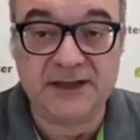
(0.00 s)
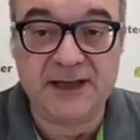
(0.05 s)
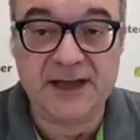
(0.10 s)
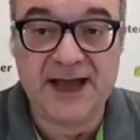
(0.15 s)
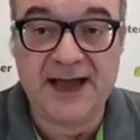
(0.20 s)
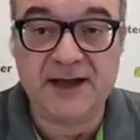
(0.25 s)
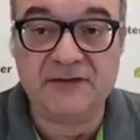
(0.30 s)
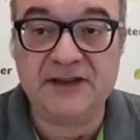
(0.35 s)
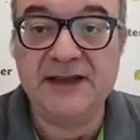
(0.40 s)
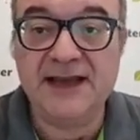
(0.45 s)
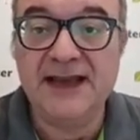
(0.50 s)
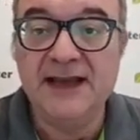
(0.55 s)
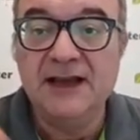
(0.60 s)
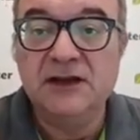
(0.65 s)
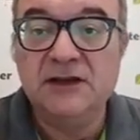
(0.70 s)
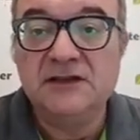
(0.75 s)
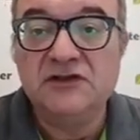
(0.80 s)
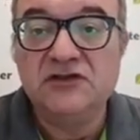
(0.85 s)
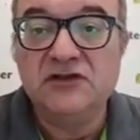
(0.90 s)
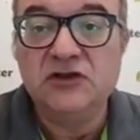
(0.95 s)
having
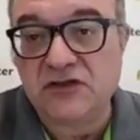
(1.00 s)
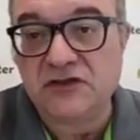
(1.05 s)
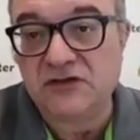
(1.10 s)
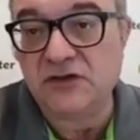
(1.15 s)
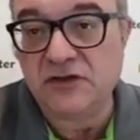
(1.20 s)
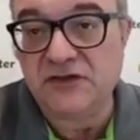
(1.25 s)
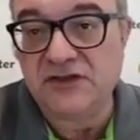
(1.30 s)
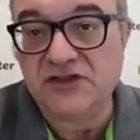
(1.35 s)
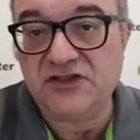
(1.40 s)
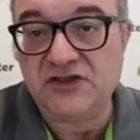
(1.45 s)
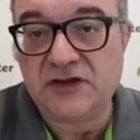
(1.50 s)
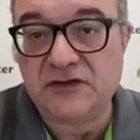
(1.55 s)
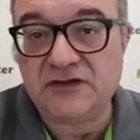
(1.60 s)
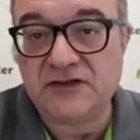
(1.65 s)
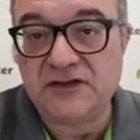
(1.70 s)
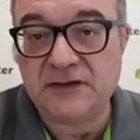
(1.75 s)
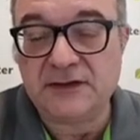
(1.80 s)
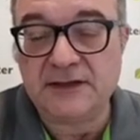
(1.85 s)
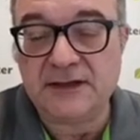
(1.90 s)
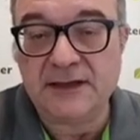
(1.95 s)
air in certain
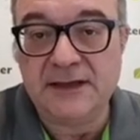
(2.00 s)
conditions.